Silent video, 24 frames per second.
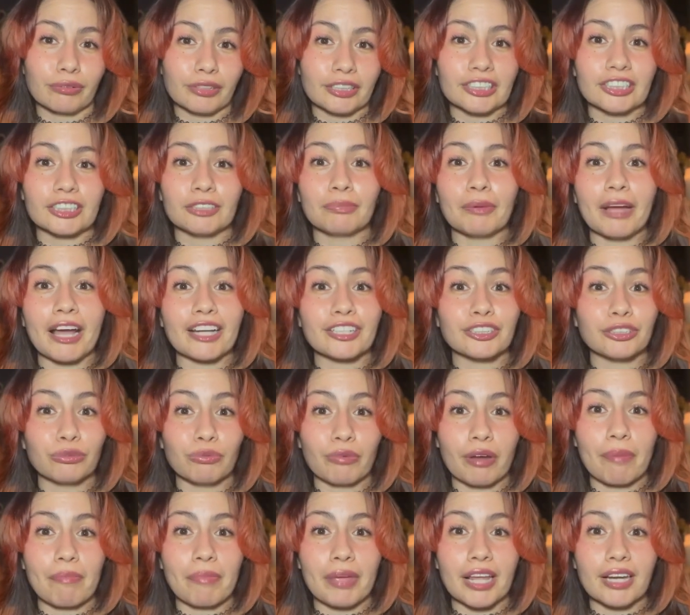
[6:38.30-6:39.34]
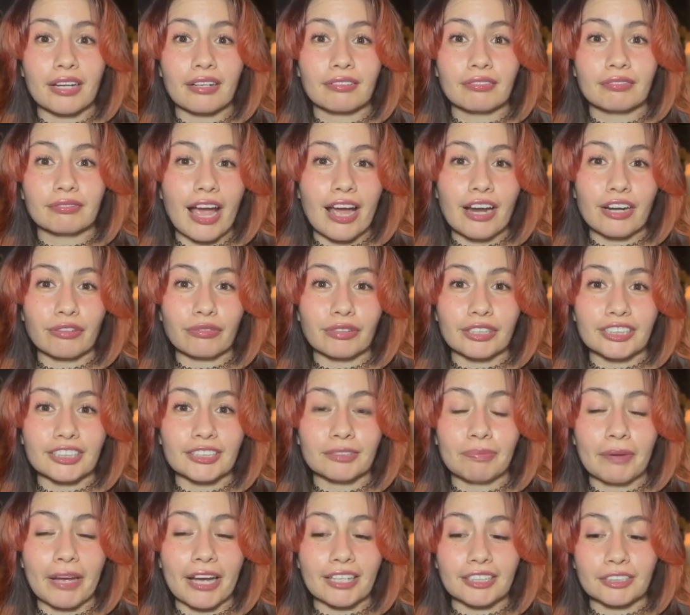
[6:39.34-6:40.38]
respect women and
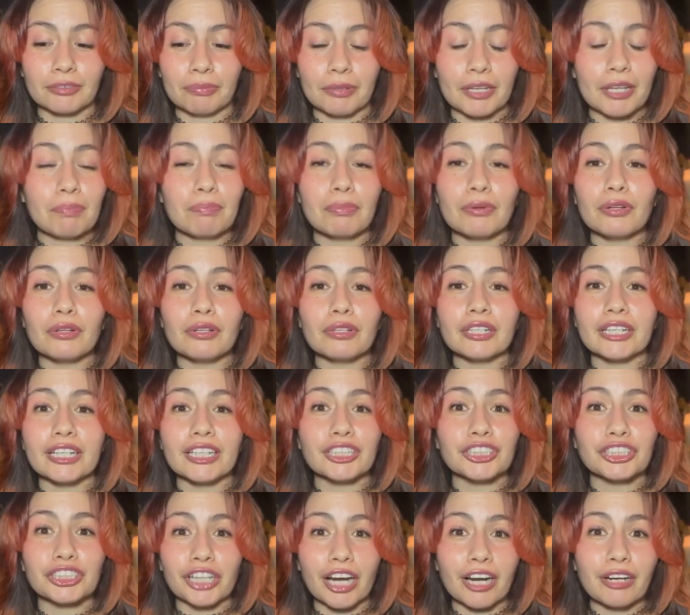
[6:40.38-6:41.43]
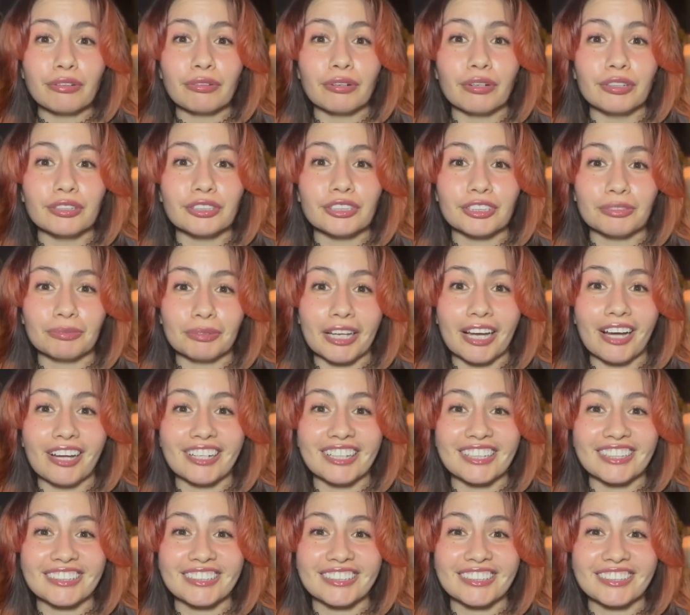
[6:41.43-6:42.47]
respect people in general, to be
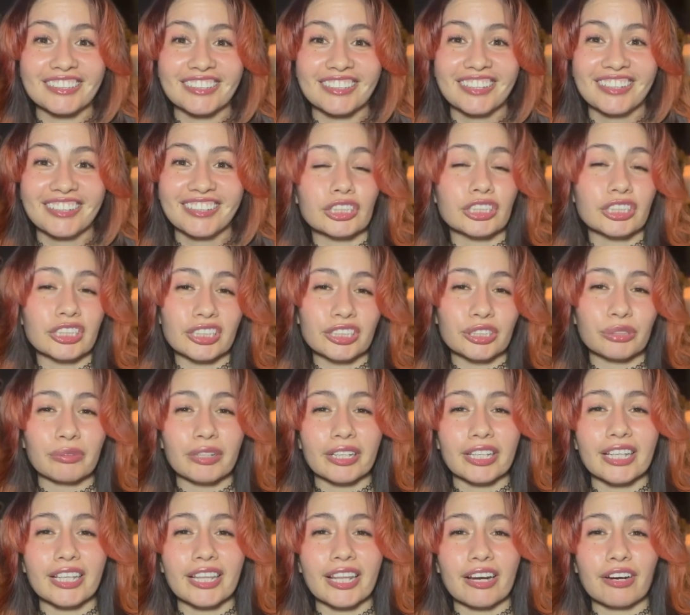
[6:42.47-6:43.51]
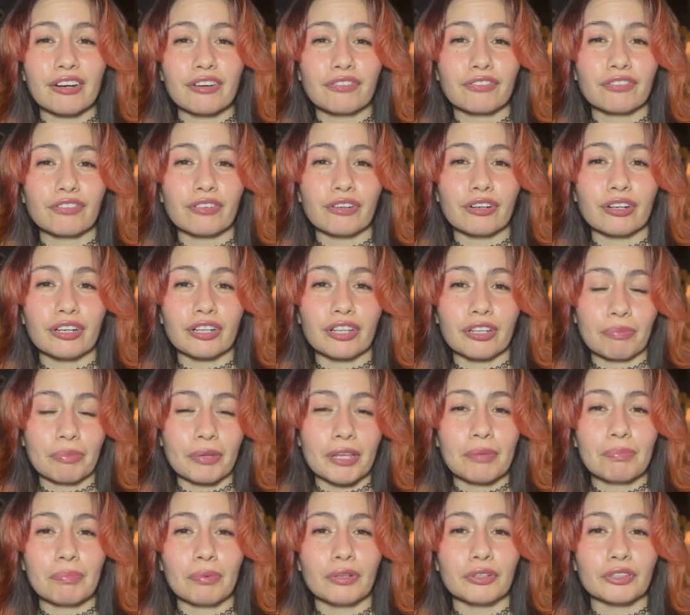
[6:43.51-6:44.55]
honest. She is really there for the
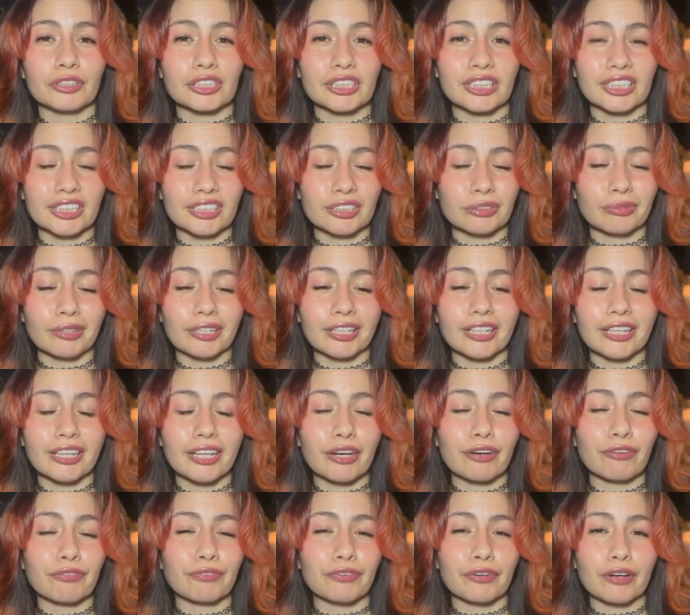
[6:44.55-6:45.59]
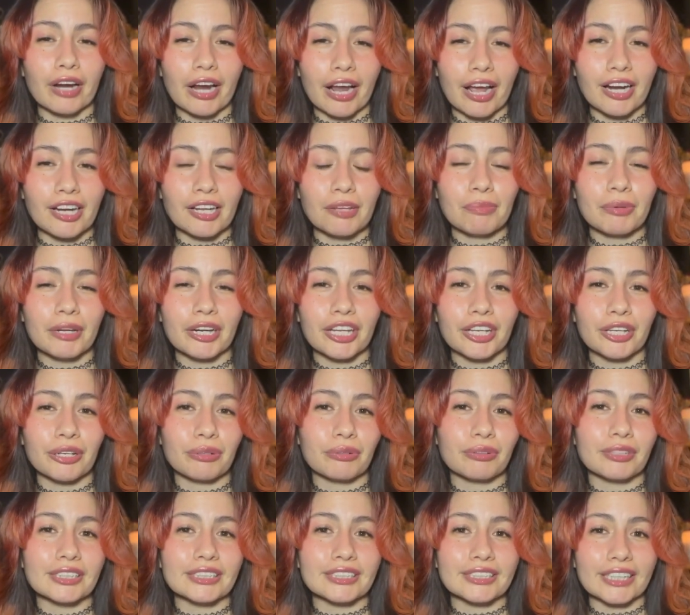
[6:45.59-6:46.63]
people. She's really there for anybody
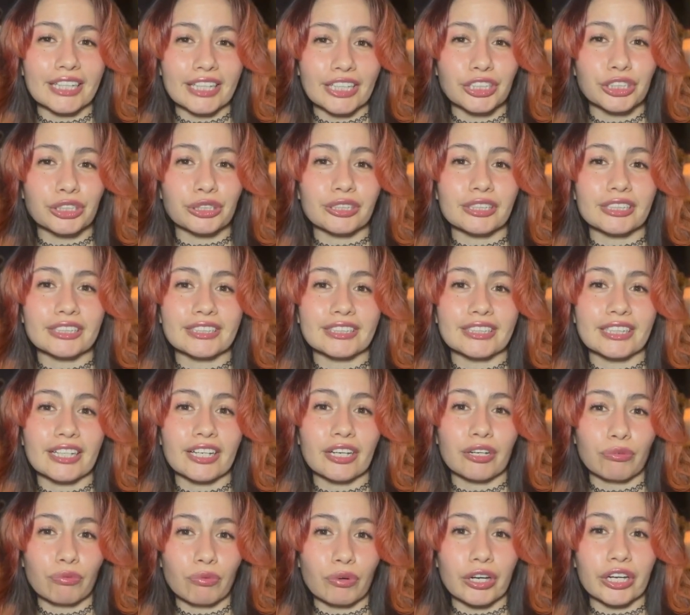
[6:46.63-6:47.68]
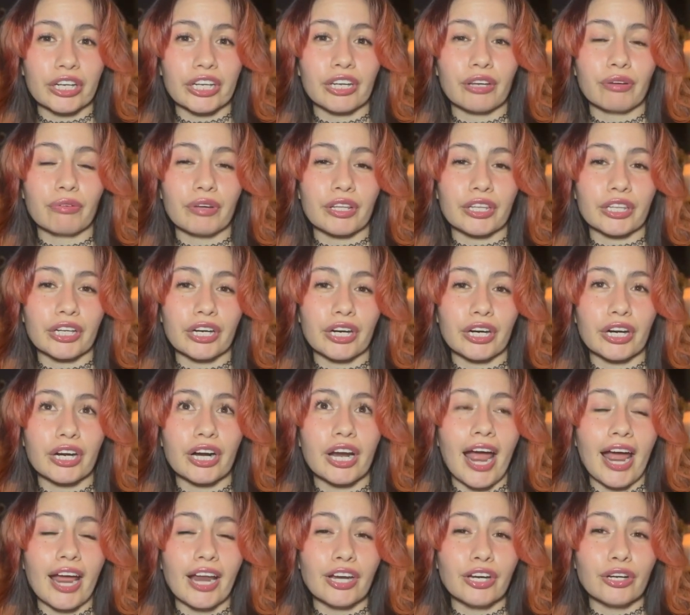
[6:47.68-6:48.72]
who is interested in working with her
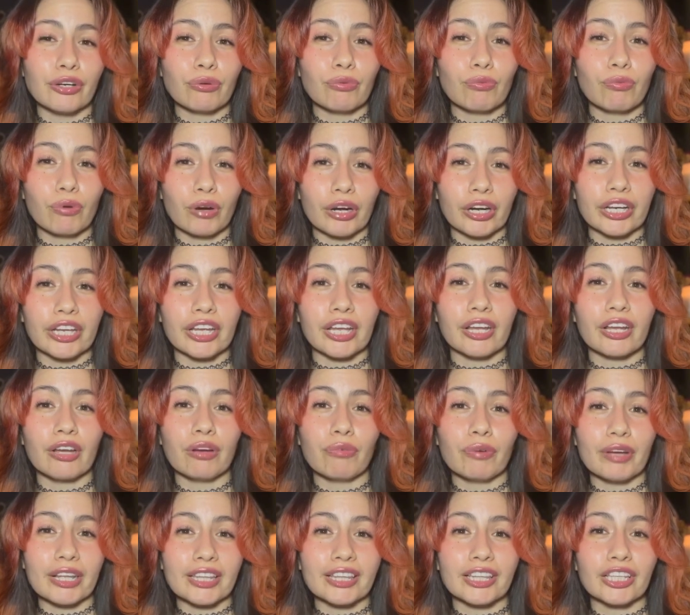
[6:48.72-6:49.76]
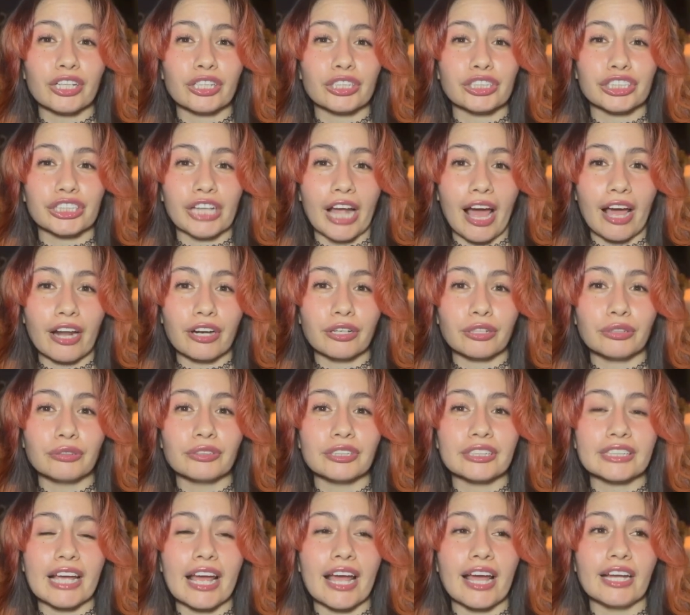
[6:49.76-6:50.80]
and working with their
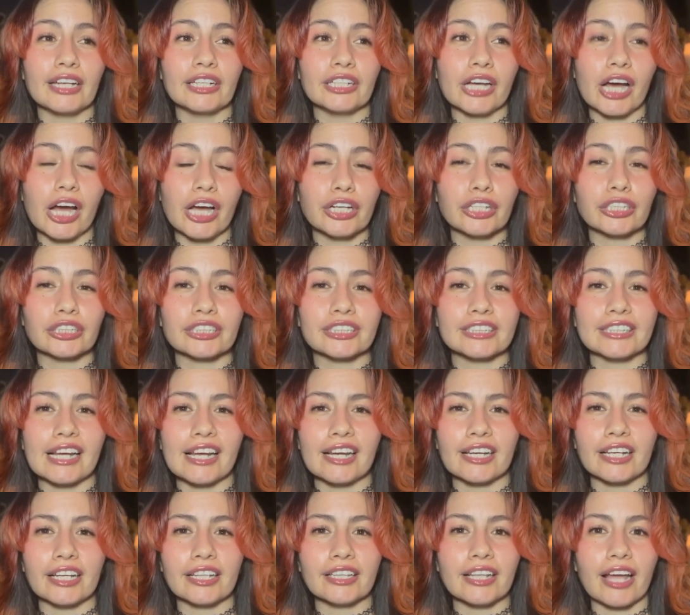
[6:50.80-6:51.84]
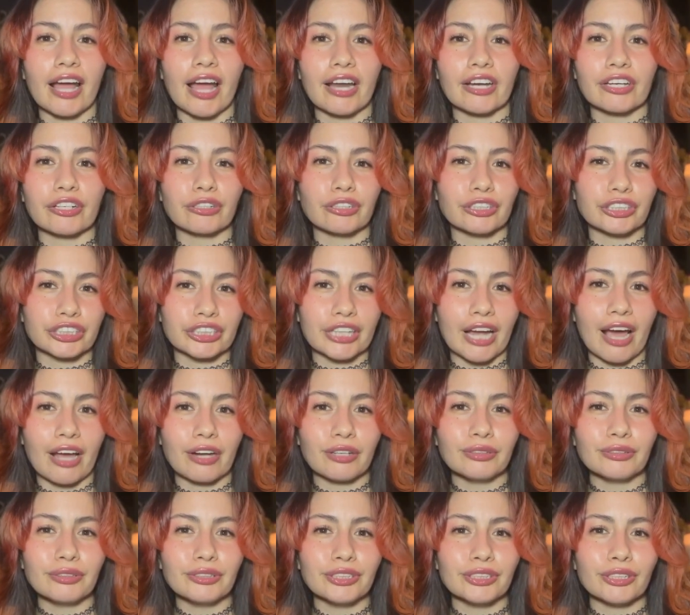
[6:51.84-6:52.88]
shadows and understanding that your
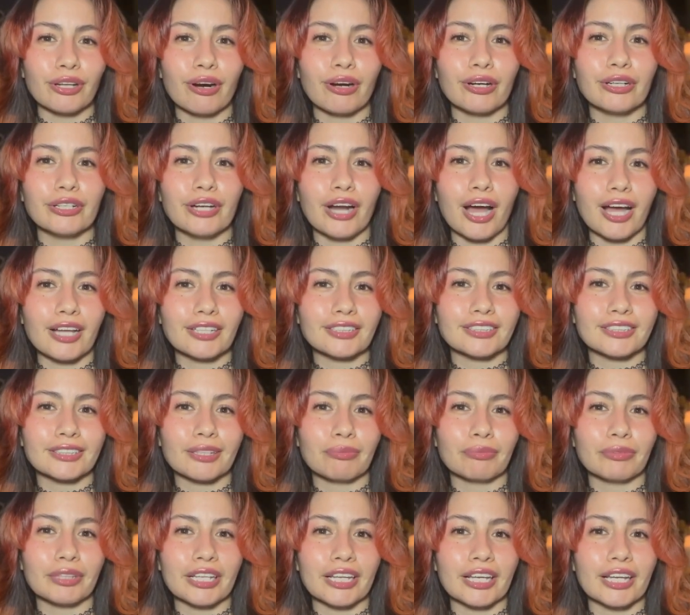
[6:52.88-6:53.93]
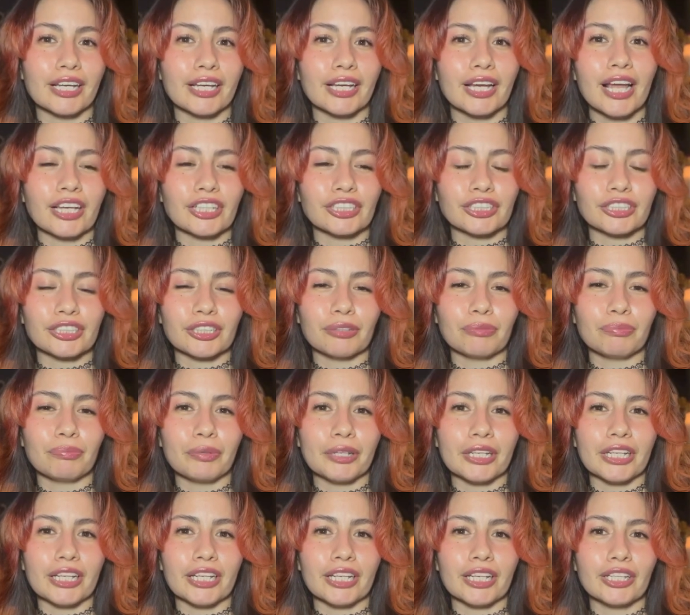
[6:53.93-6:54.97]
shadows are not something that should
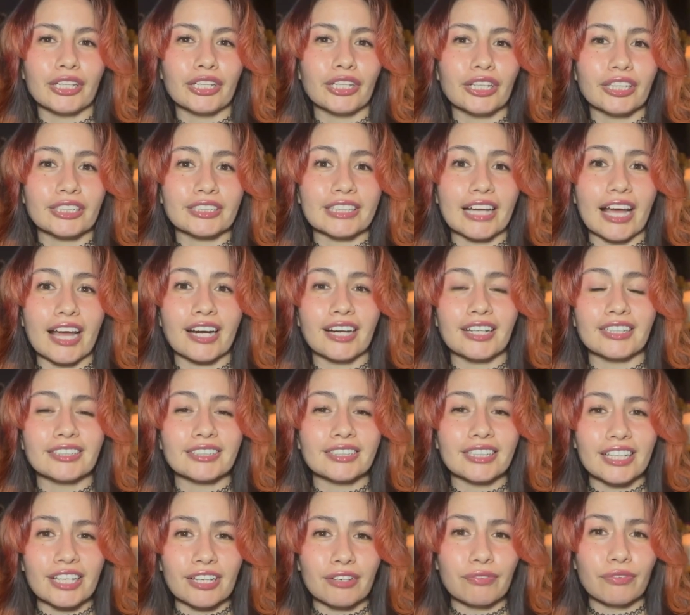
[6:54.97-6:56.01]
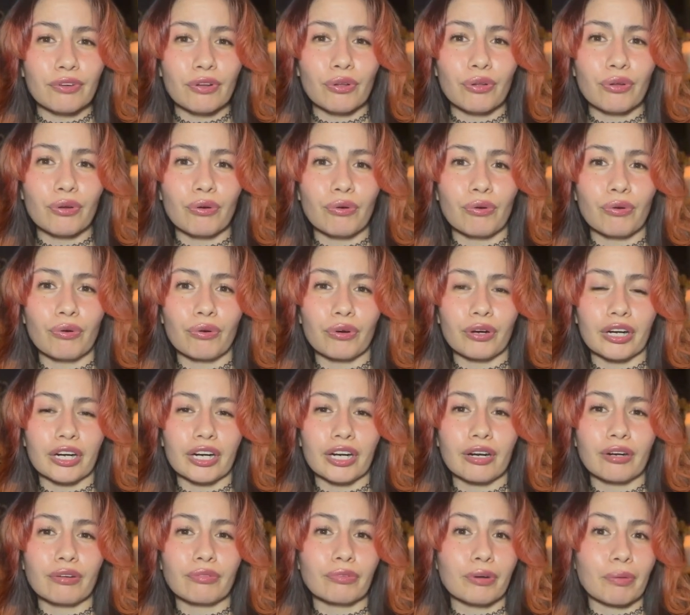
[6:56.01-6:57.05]
be looked at as evil
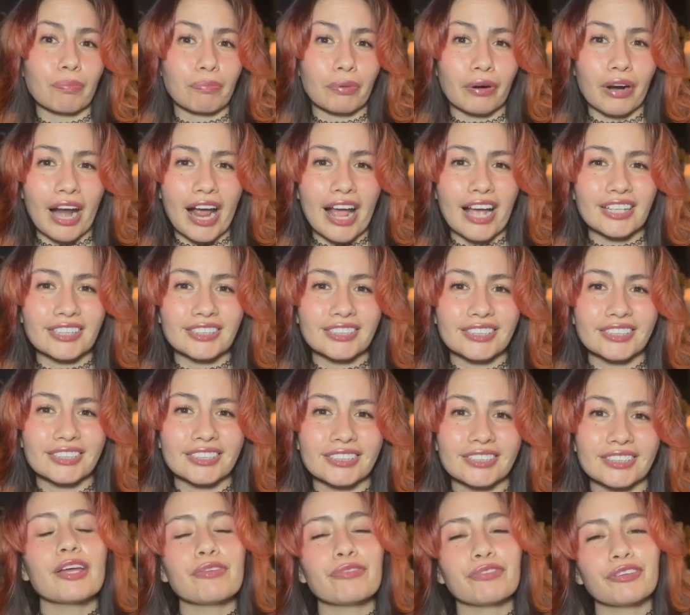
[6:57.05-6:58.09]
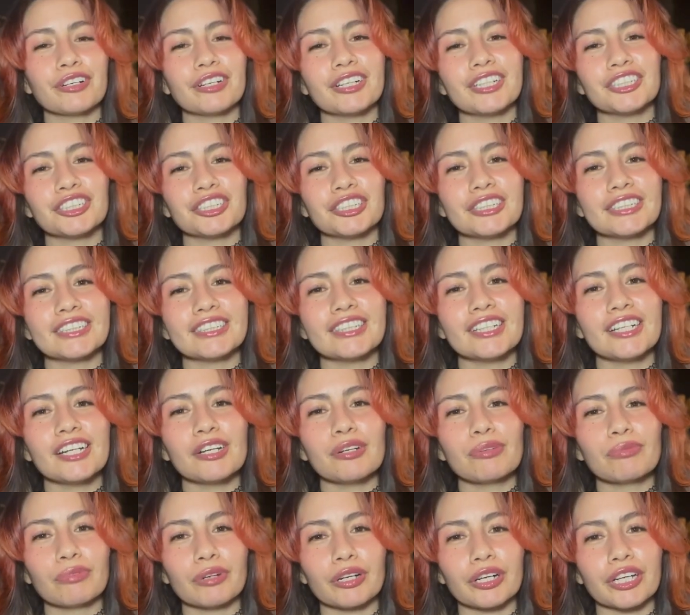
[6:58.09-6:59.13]
or repressed. If you're interested
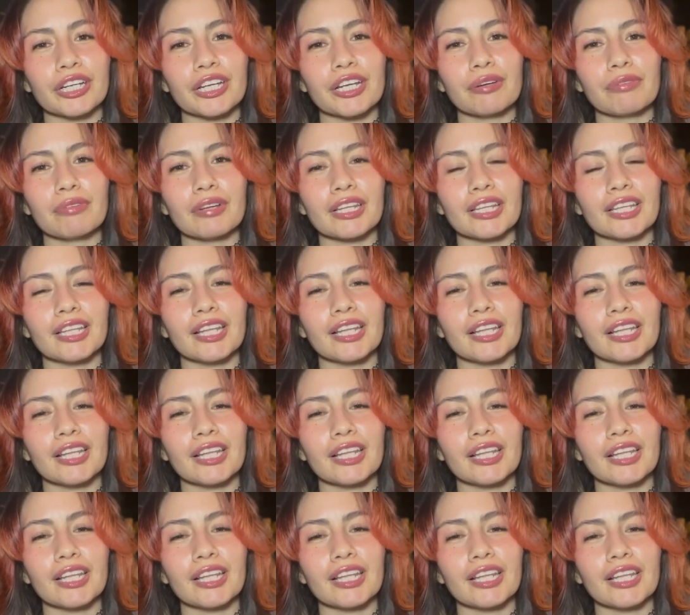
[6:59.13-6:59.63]
in working with